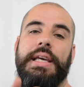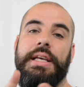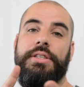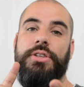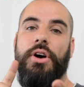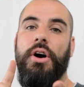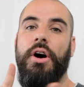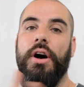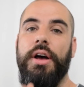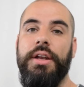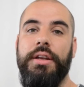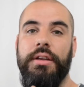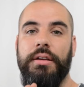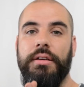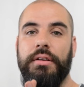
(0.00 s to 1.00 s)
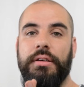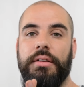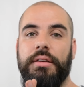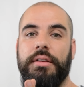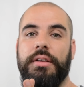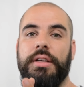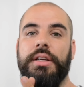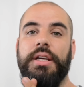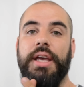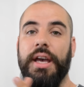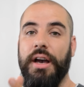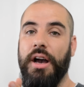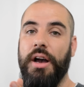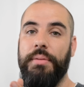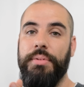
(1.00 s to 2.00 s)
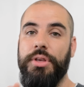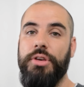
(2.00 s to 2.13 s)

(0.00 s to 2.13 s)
it's on GitHub.